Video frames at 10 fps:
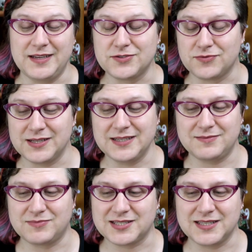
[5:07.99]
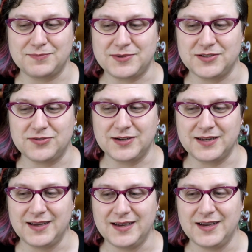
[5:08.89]
He's really slipped into
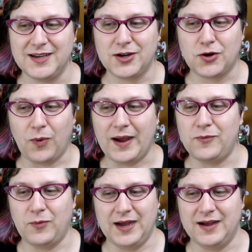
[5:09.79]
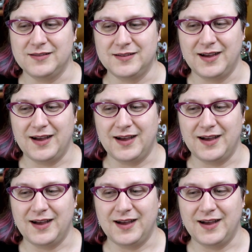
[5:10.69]
it quite well.